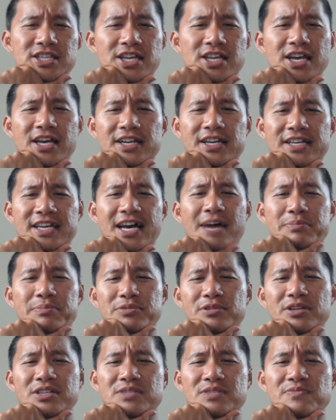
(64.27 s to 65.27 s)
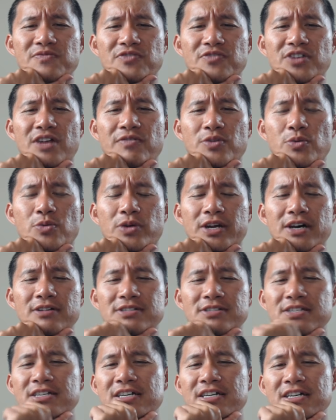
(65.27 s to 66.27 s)
and capitalism for everyone
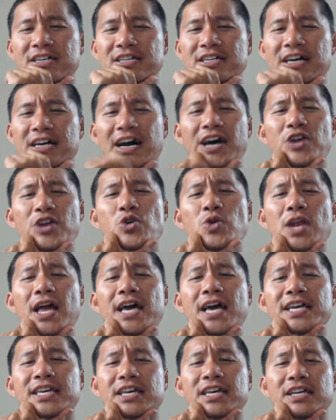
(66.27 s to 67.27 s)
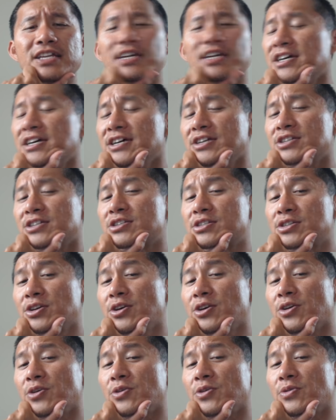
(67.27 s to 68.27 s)
else, I don't like it.
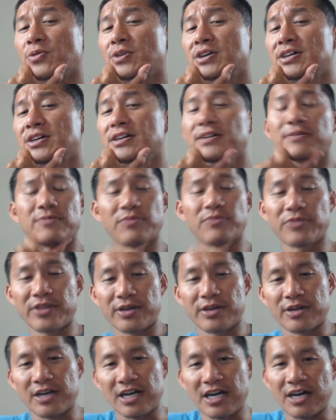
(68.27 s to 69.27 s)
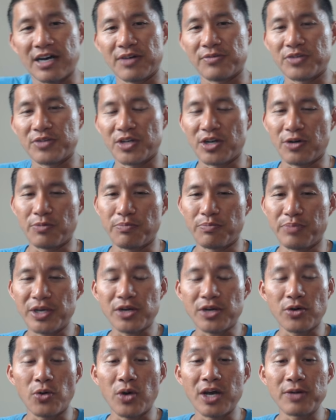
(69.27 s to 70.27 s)
So, you know,
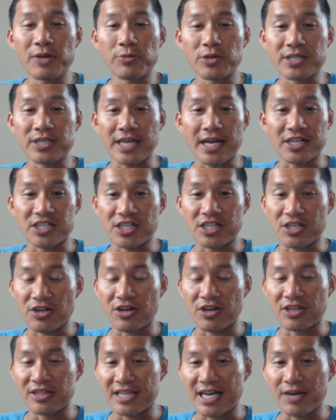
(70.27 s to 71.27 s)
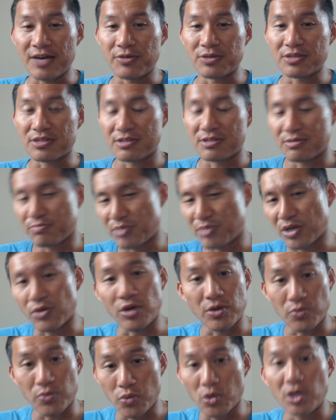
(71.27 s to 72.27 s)
Bitcoin was actually started. That was,
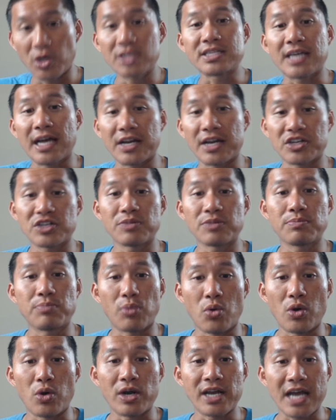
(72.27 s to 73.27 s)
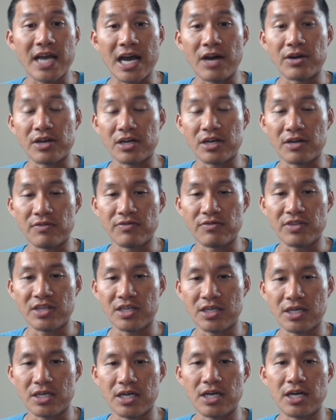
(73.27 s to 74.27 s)
Bitcoin was actually born out of
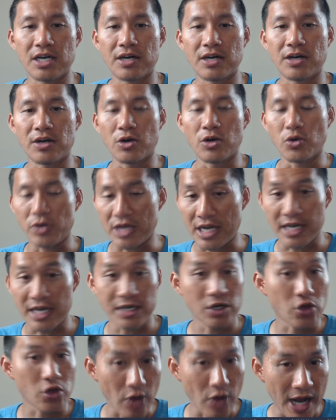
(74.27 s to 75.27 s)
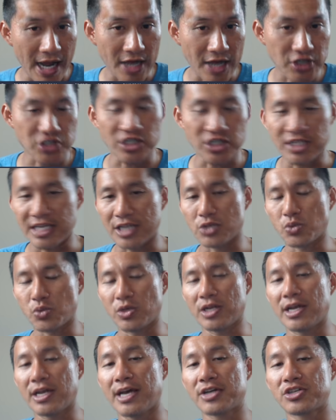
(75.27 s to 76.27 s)
the 09 crash. That's
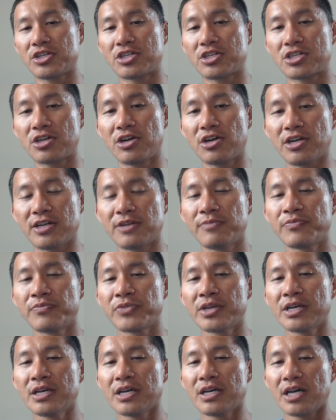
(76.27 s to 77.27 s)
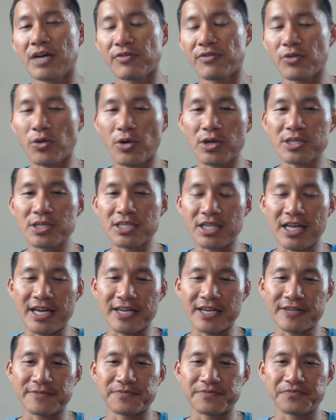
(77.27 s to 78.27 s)
when it actually started. Of course,
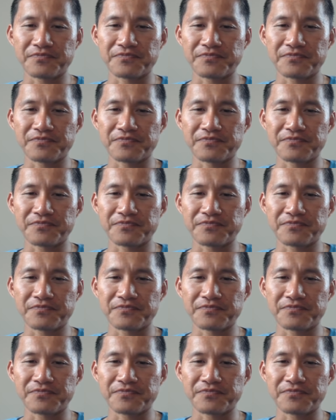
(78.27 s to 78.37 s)
like,